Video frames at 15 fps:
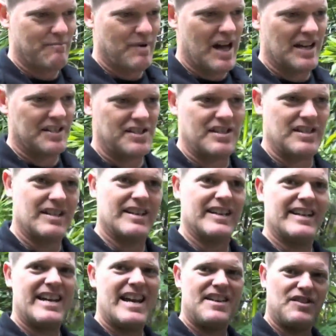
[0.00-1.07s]
But
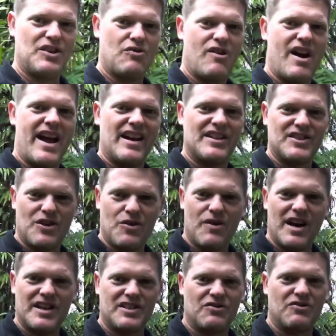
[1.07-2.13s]
in the ground's
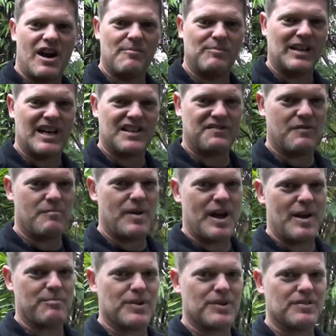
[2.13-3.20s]
always a great place for
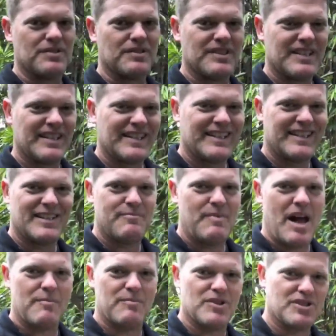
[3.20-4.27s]
bamboo.
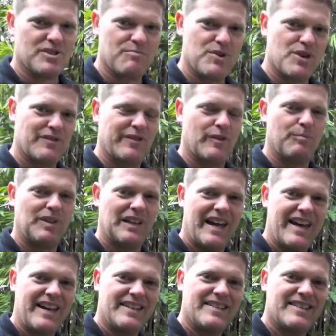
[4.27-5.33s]
Bamboo is a beautiful
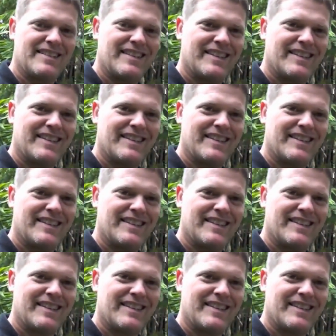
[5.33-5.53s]
plant.